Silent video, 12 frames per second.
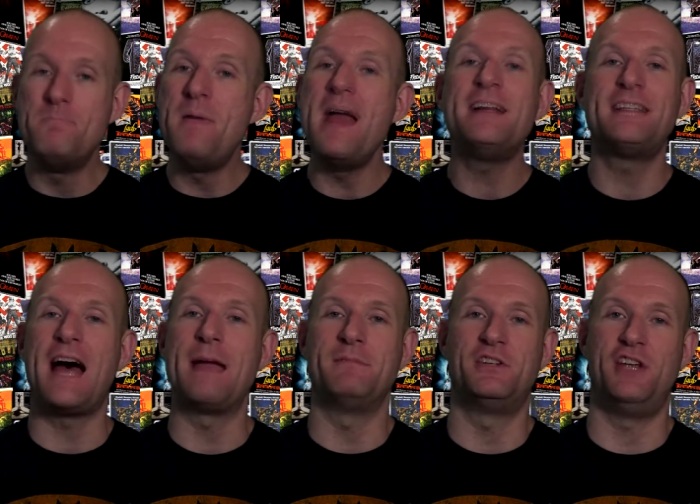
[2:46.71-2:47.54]
Make
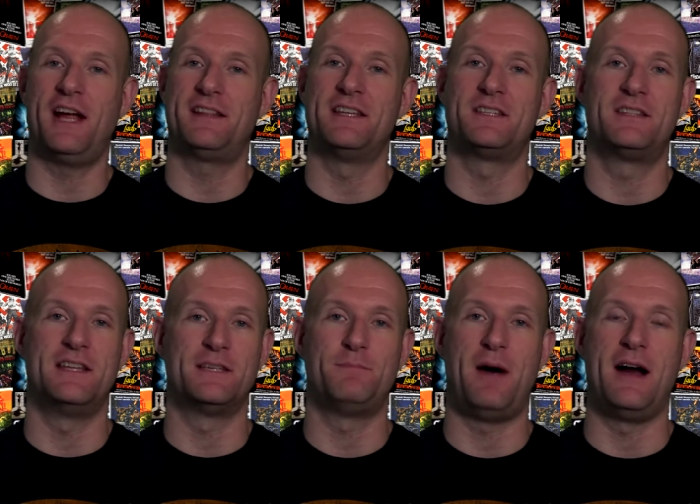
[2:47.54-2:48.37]
time to check
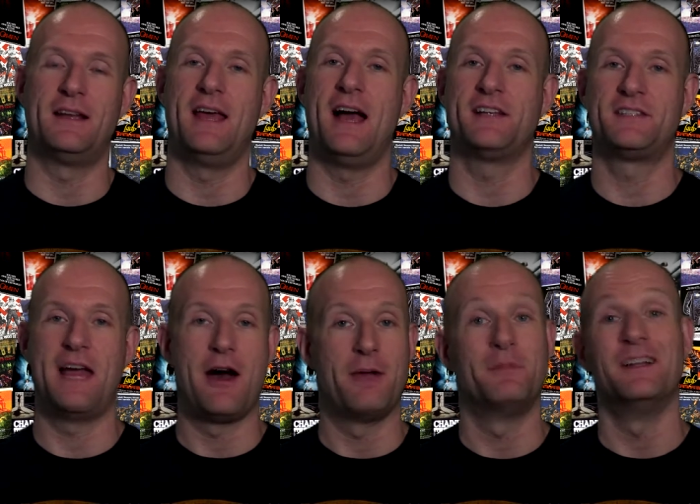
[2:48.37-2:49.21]
this podcast
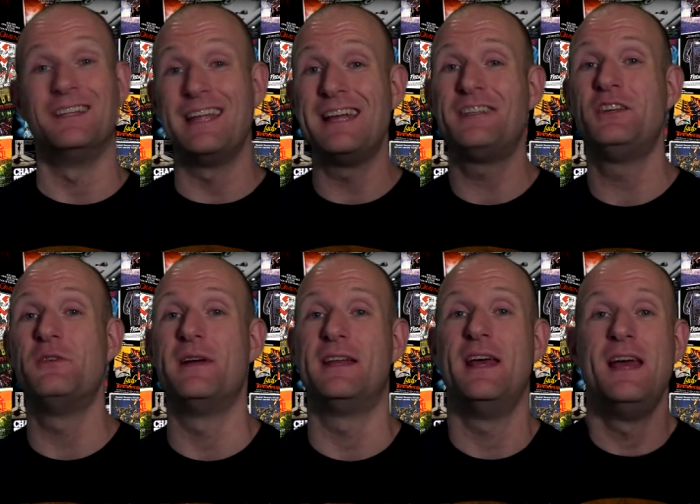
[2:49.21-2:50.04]
out. I'm going to link to
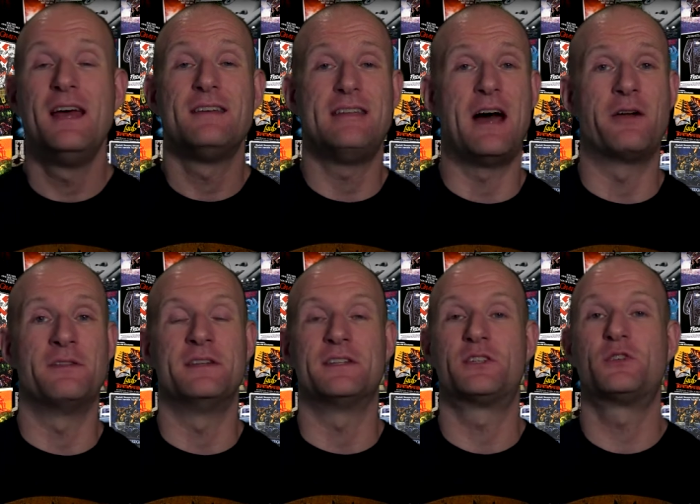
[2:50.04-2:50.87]
it down in
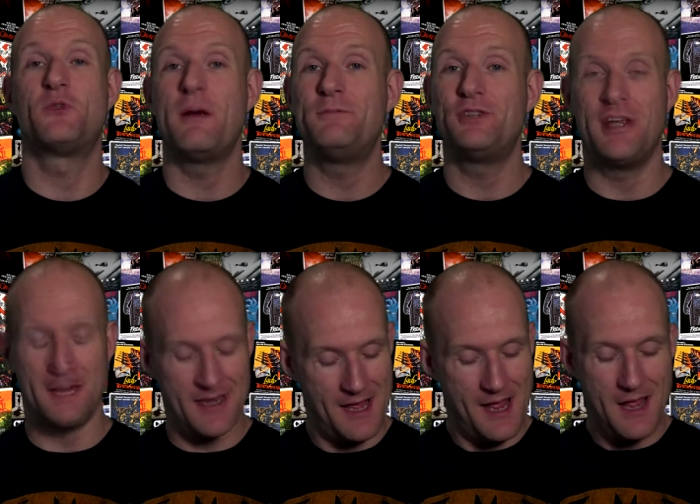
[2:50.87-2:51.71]
the
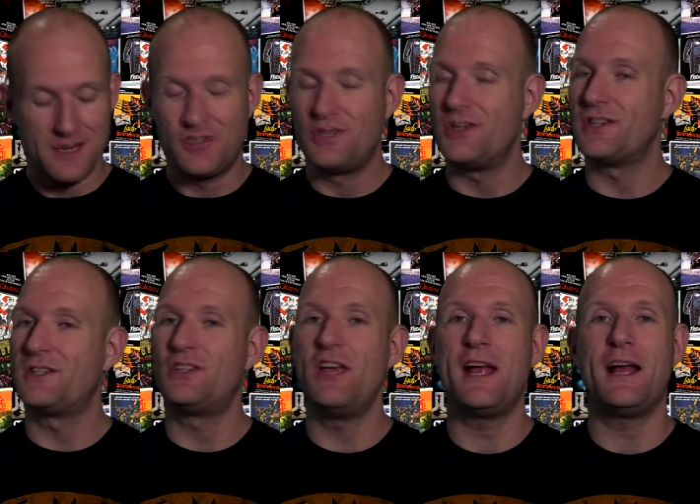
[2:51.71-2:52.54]
description.
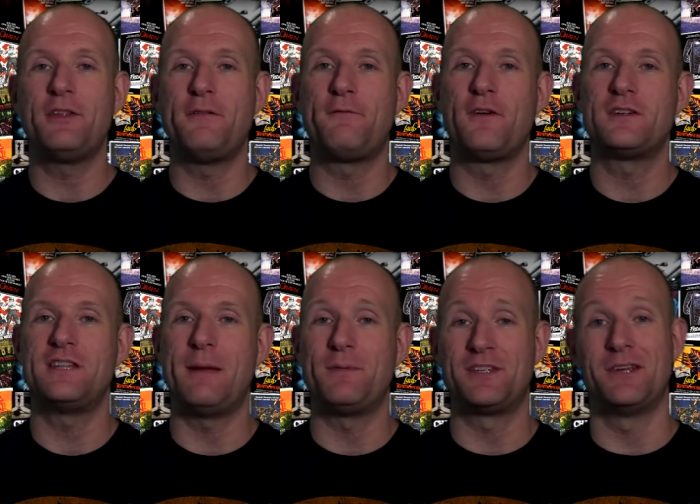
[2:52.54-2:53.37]
Just check out the first
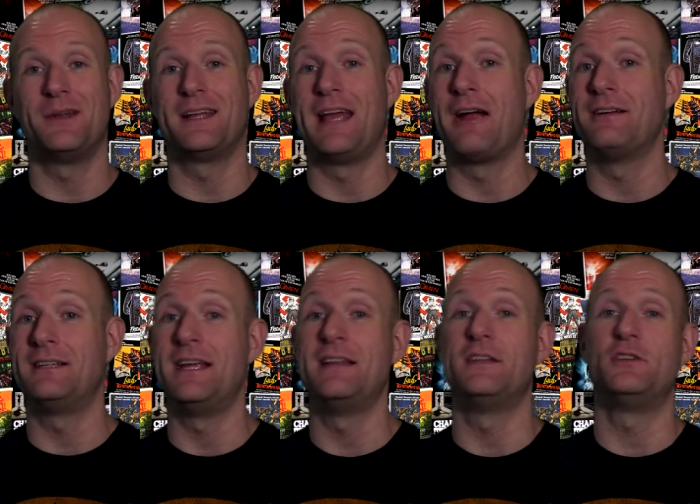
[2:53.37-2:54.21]
episode. I
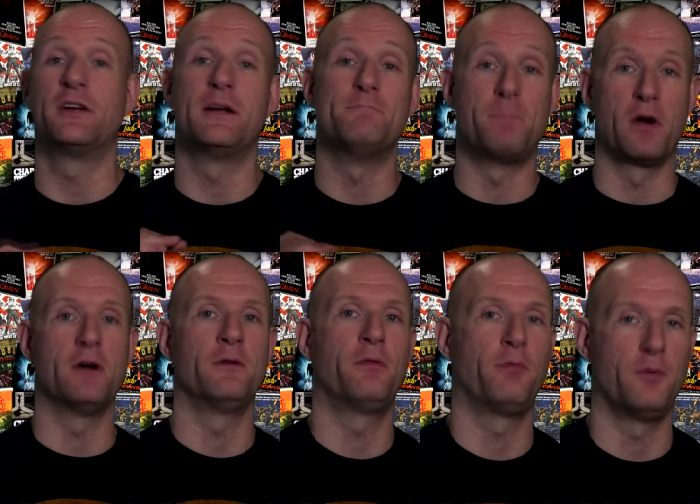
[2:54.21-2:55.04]
guarantee that you're going to
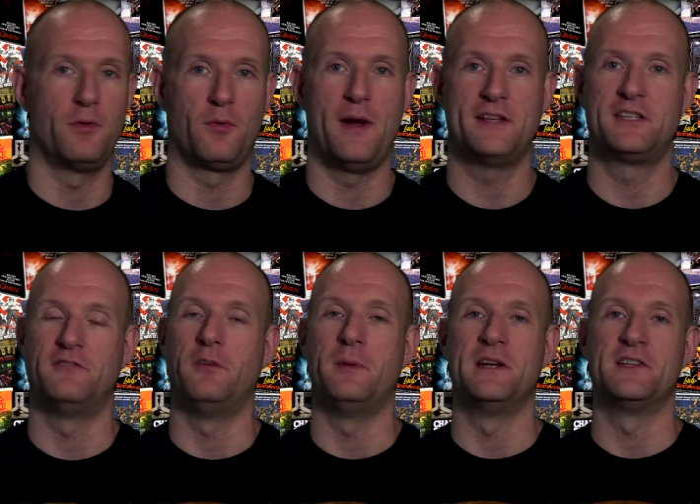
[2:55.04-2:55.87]
burn through the rest
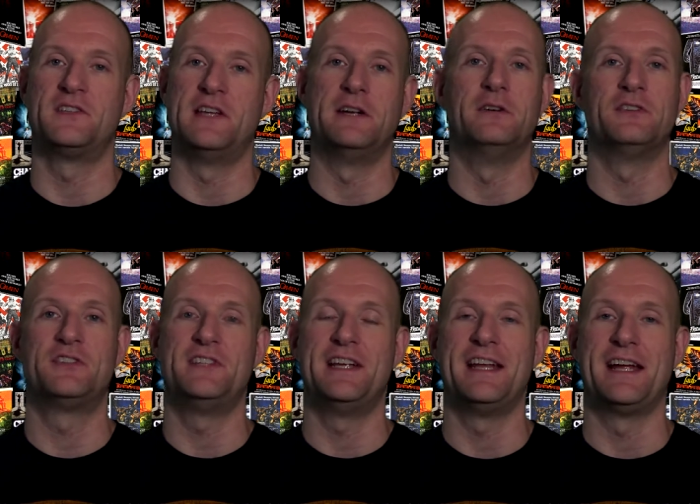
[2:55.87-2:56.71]
of them in a single
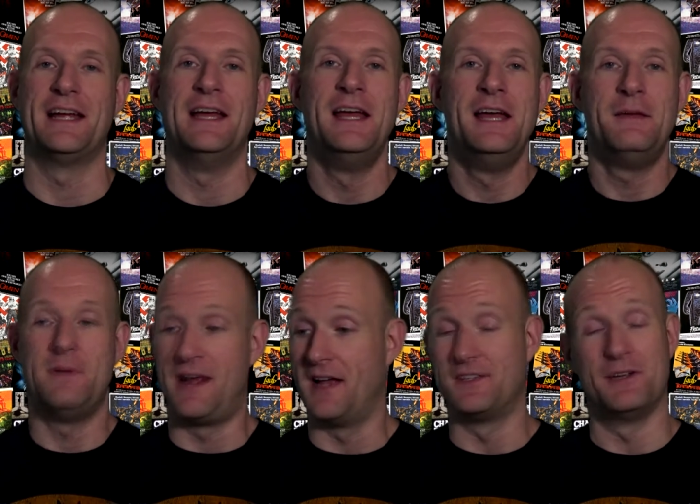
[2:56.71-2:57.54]
sitting,
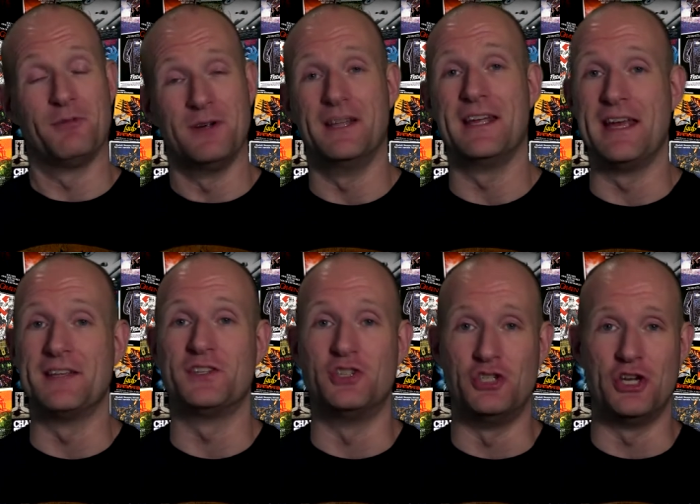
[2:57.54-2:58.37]
because it really
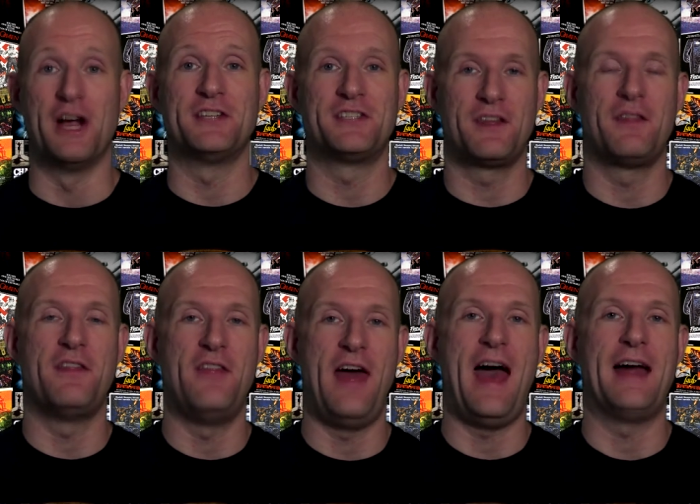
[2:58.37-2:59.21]
is just
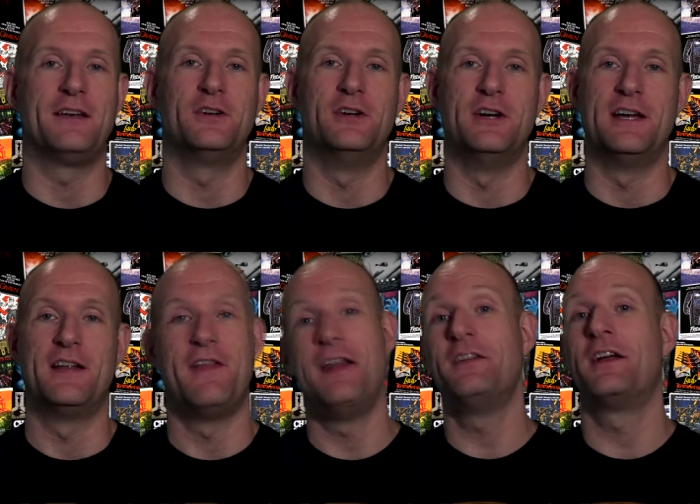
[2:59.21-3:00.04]
that good. And then